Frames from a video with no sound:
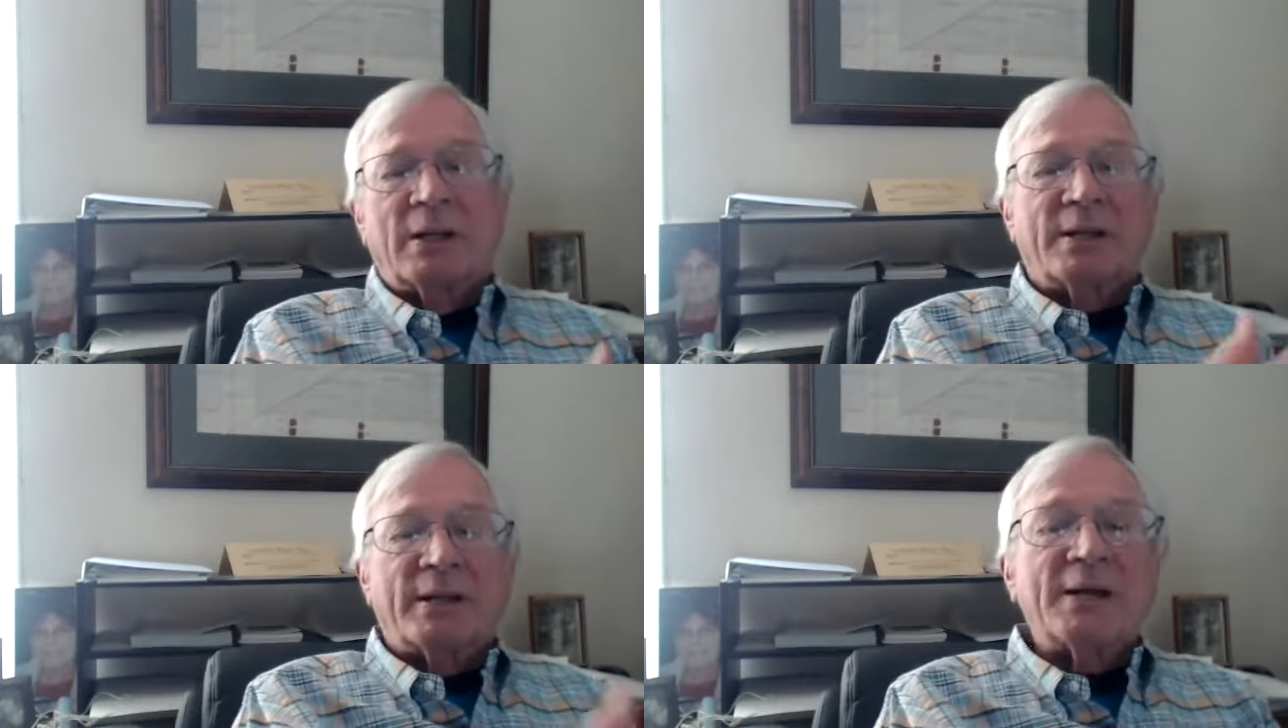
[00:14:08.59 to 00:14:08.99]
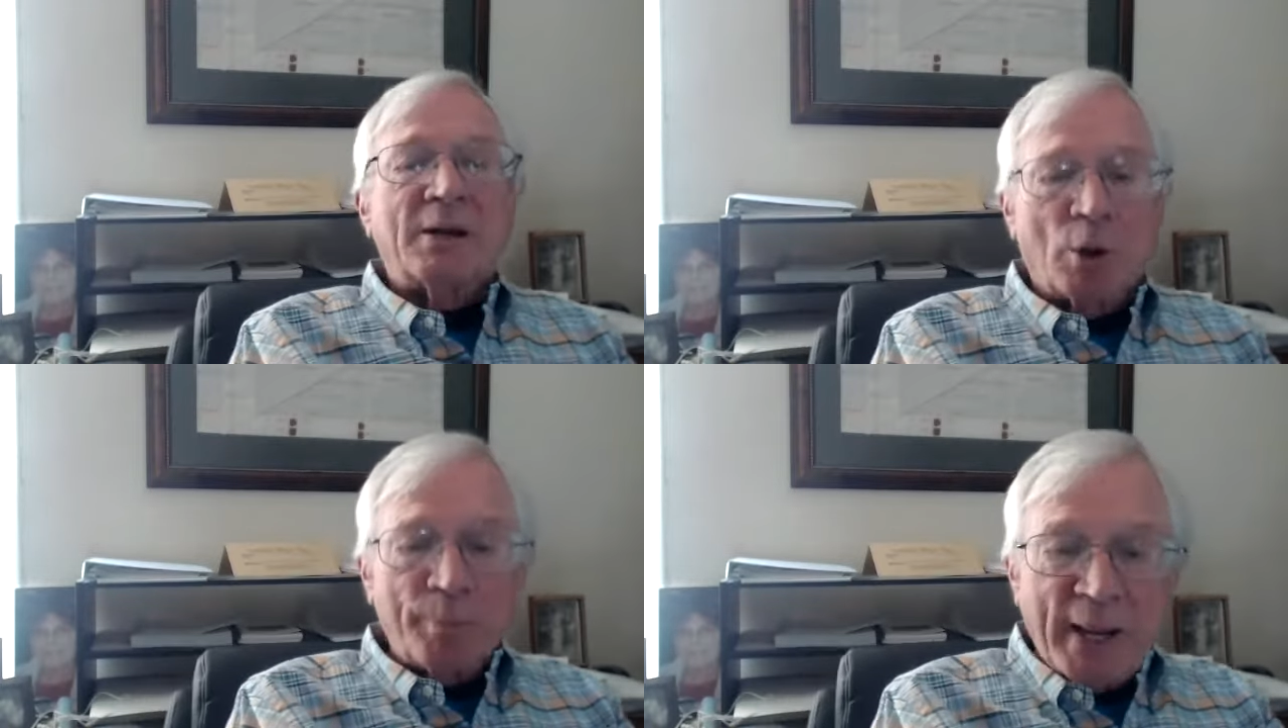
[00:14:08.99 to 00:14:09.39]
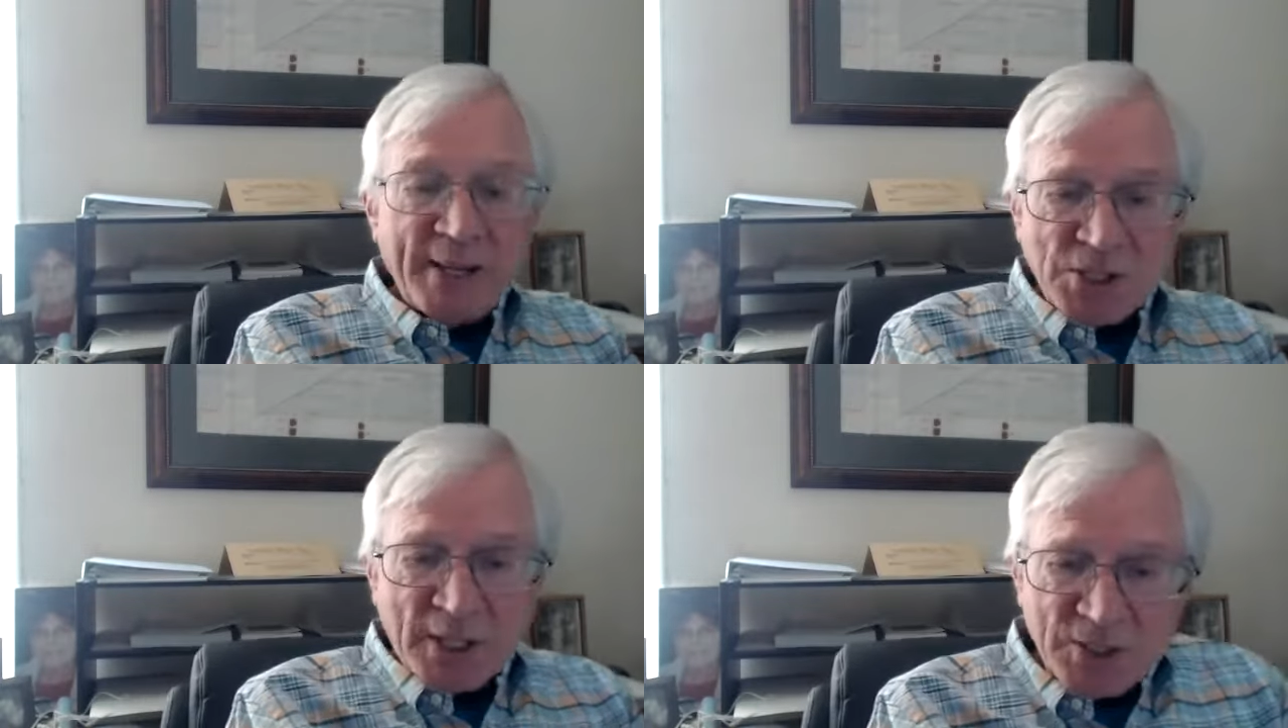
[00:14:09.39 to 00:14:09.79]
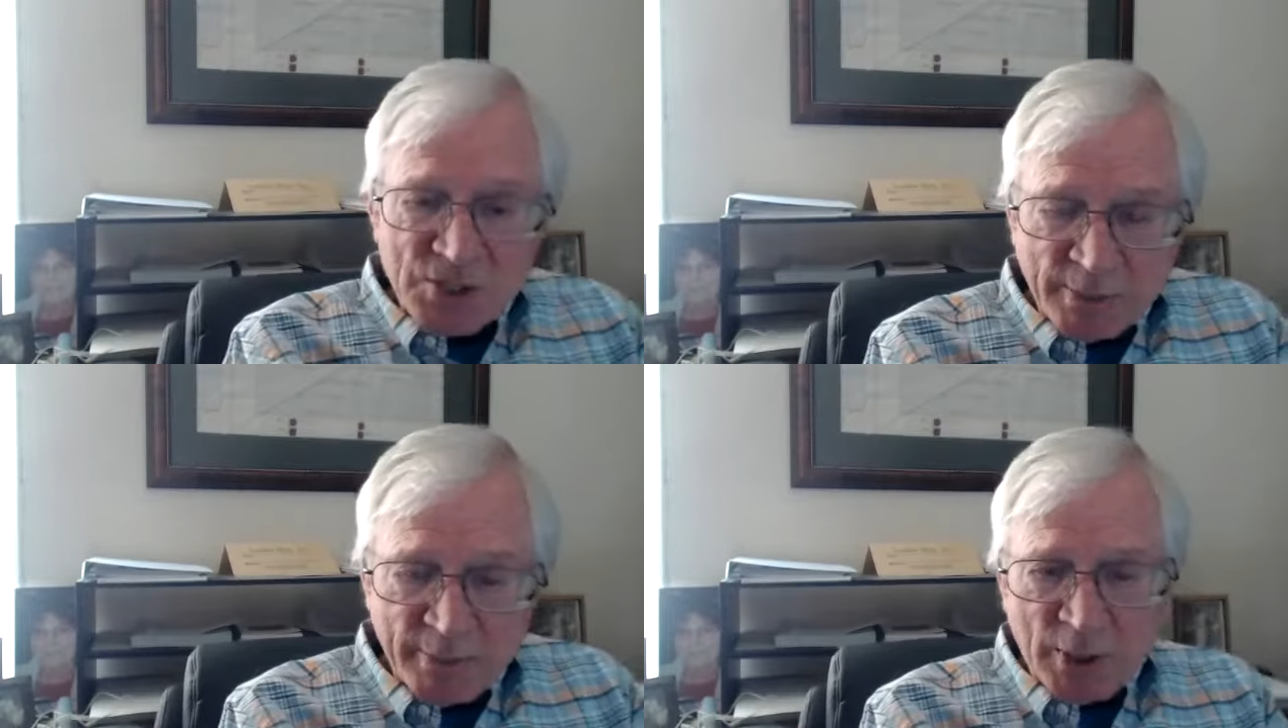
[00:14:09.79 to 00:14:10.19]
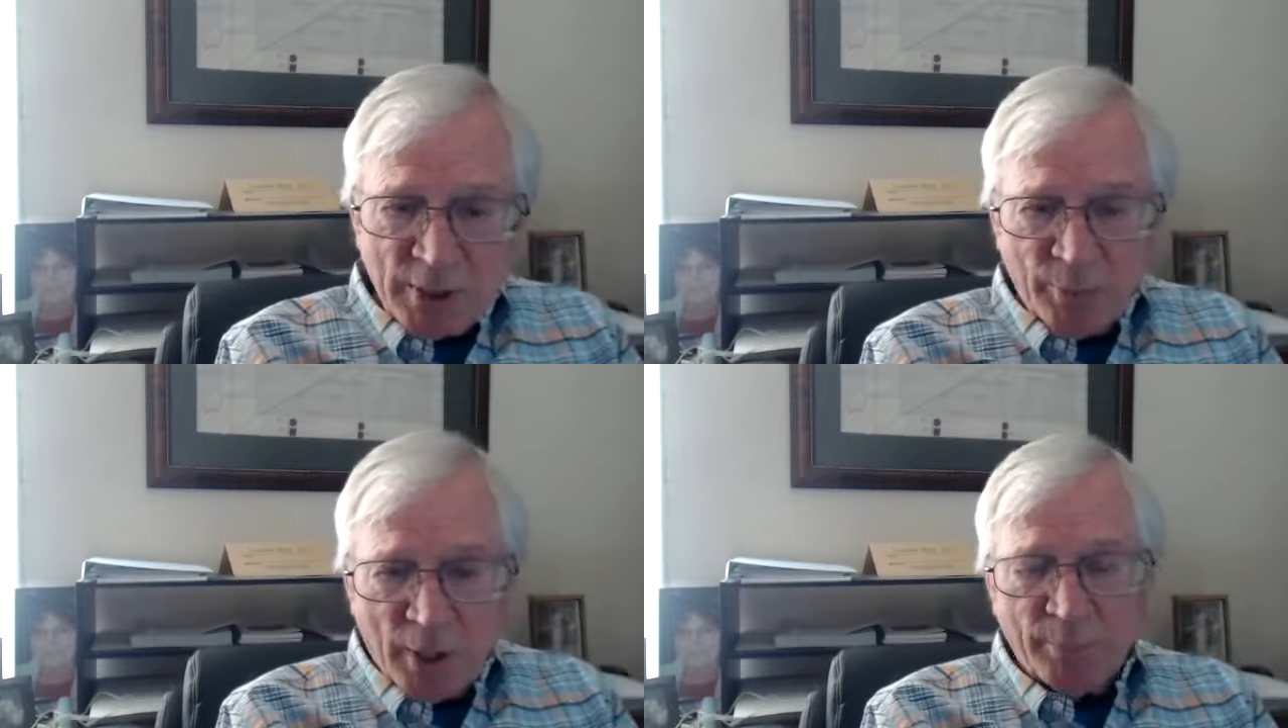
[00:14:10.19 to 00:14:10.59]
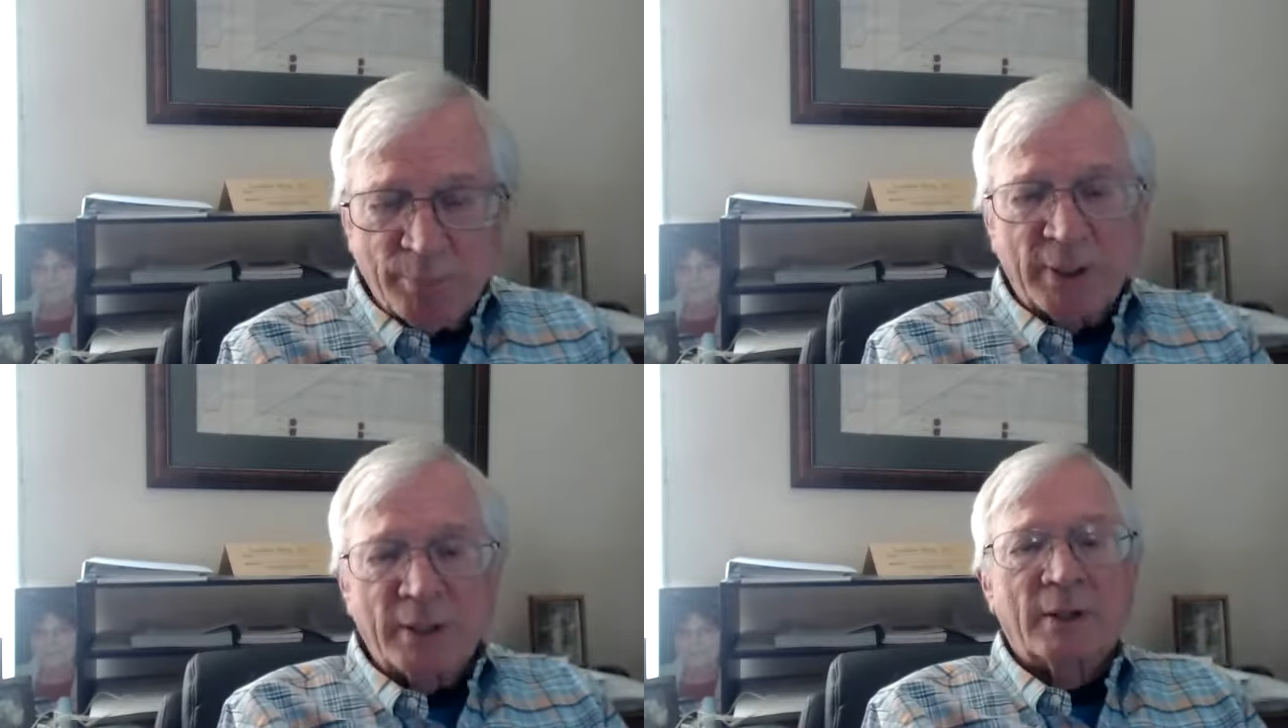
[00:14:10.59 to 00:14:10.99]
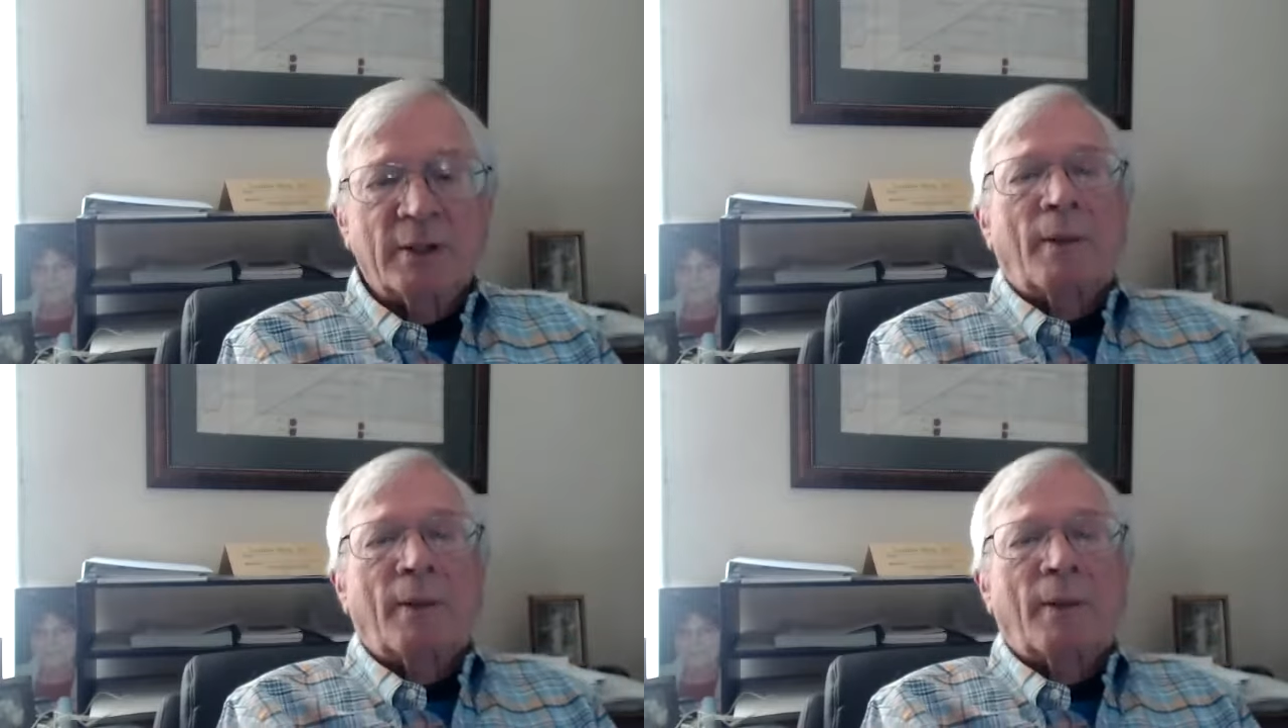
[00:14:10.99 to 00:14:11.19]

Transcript: That her paycheck is community property.